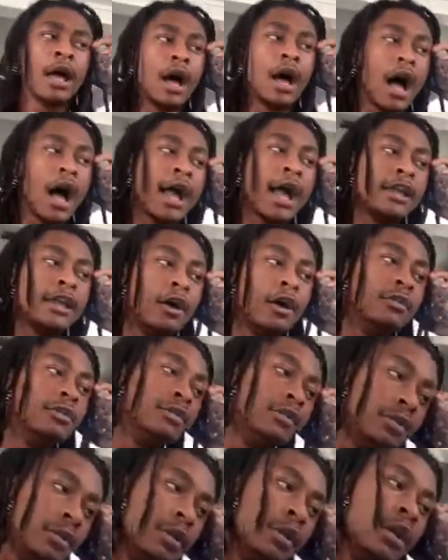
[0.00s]
All right, yo.
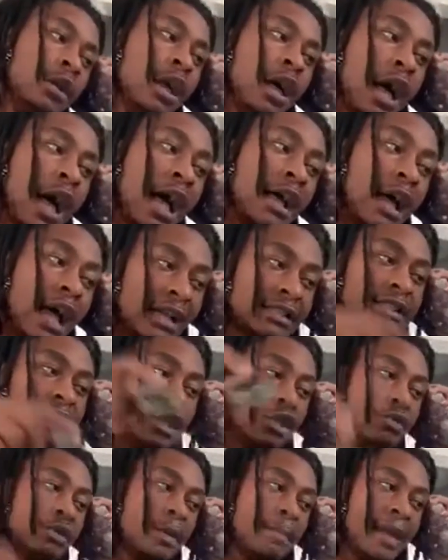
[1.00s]
I, I see
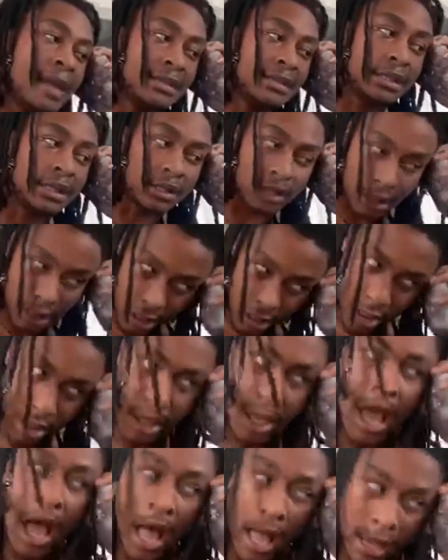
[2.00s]
you in the message.
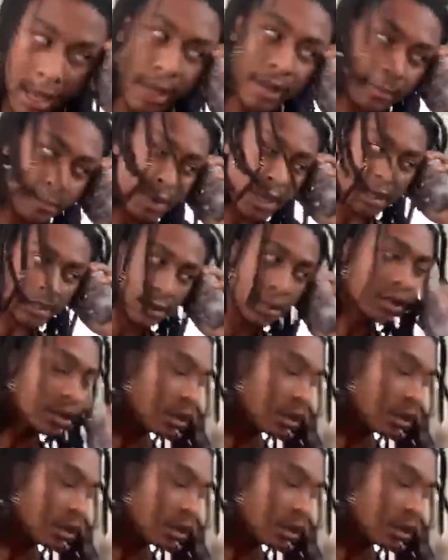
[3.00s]
All right, peace.